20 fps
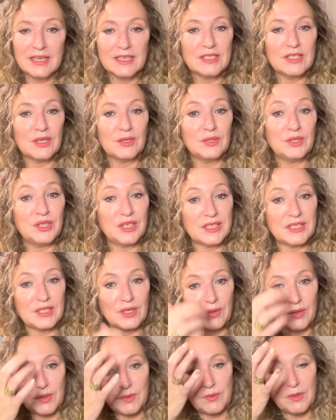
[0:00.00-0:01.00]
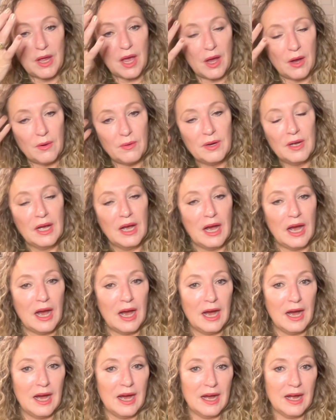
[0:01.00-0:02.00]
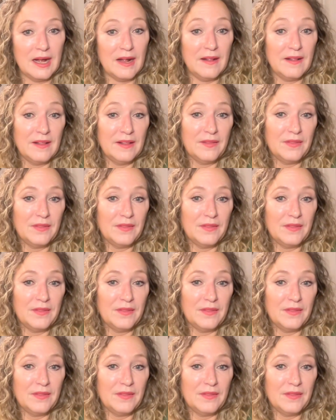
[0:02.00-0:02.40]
so just so you know uh,